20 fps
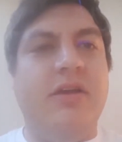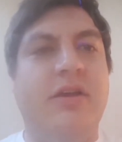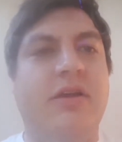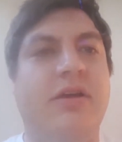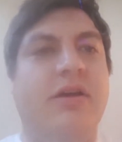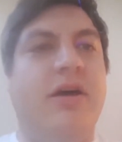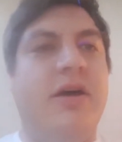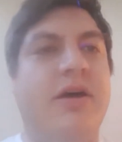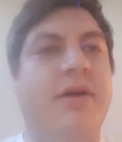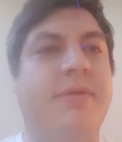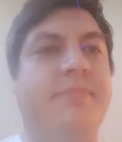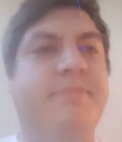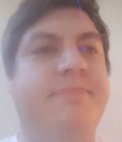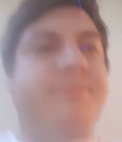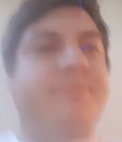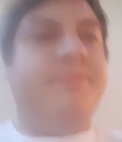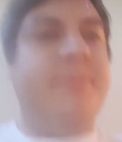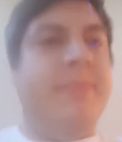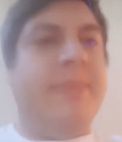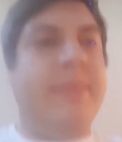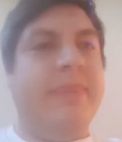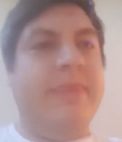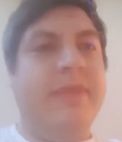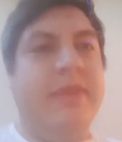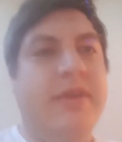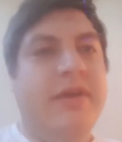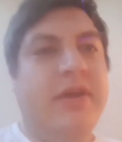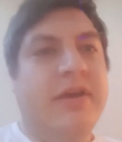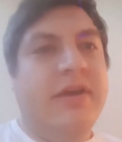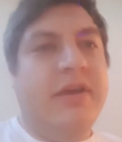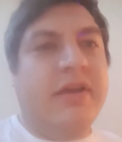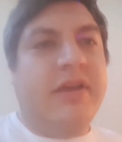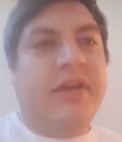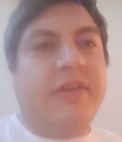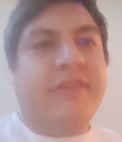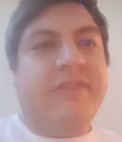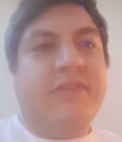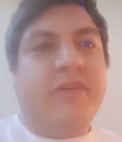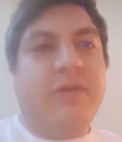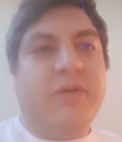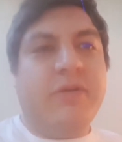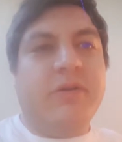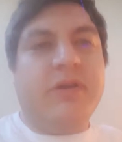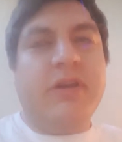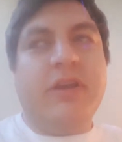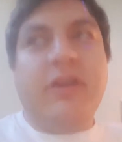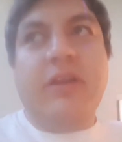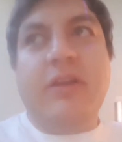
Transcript: Um, so